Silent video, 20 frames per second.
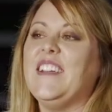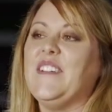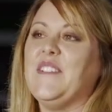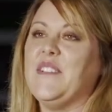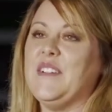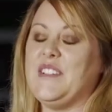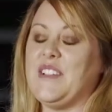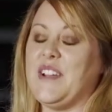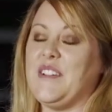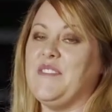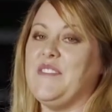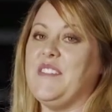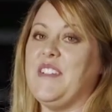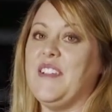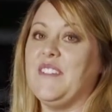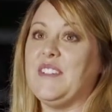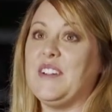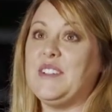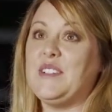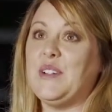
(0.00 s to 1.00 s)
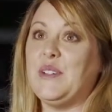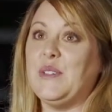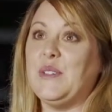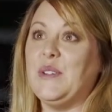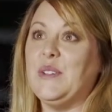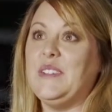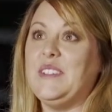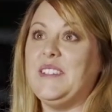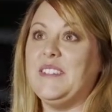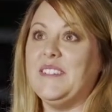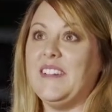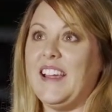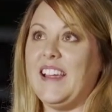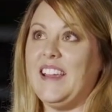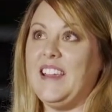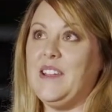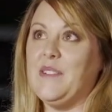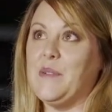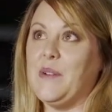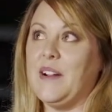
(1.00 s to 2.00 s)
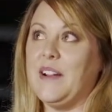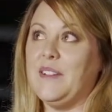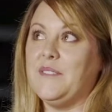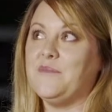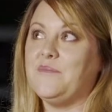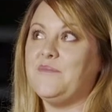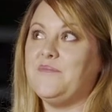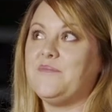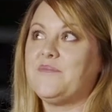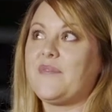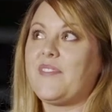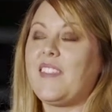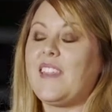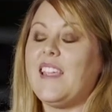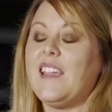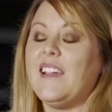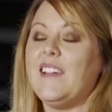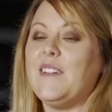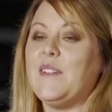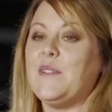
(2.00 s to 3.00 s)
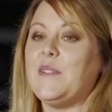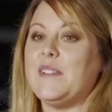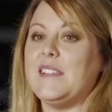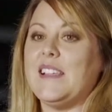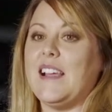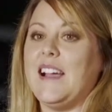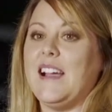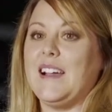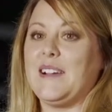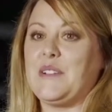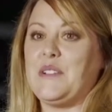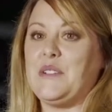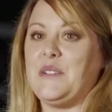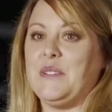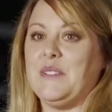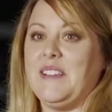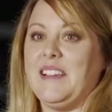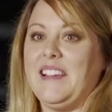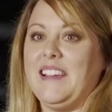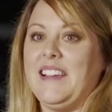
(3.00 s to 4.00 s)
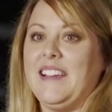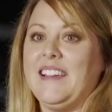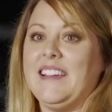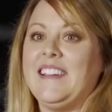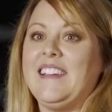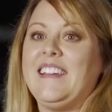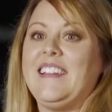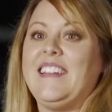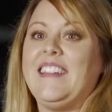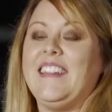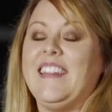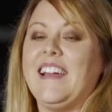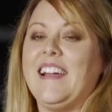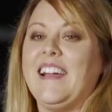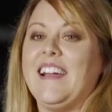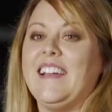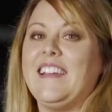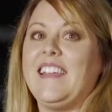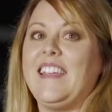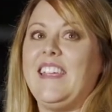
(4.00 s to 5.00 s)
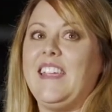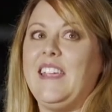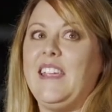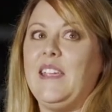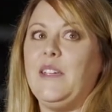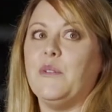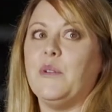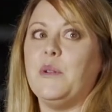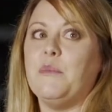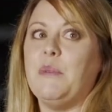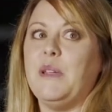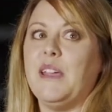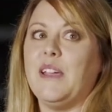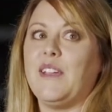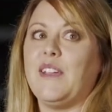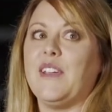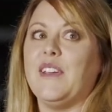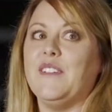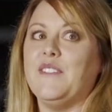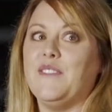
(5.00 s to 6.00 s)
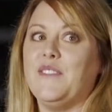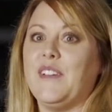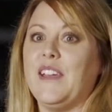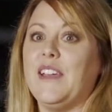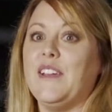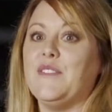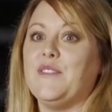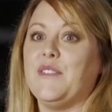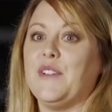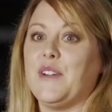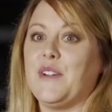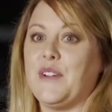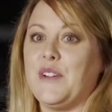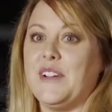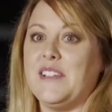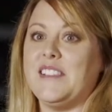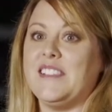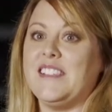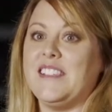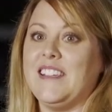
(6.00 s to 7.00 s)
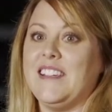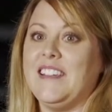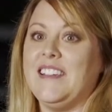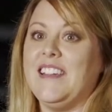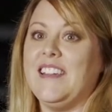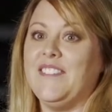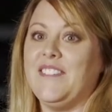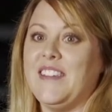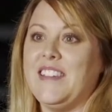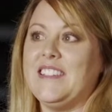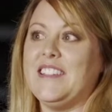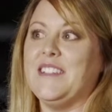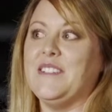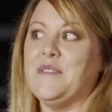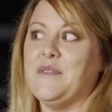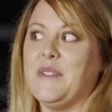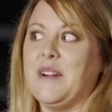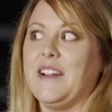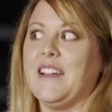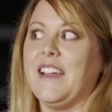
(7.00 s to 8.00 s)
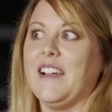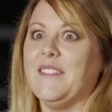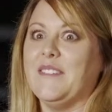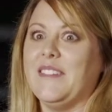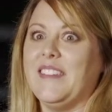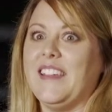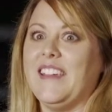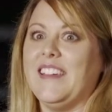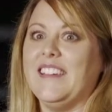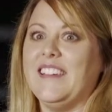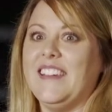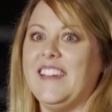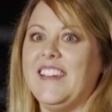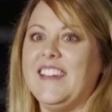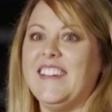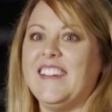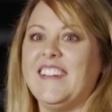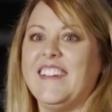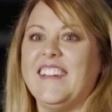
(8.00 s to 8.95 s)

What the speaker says: which I've never told to anyone, was actually that he would be a good fit for Kristen if it didn't work out with Andy.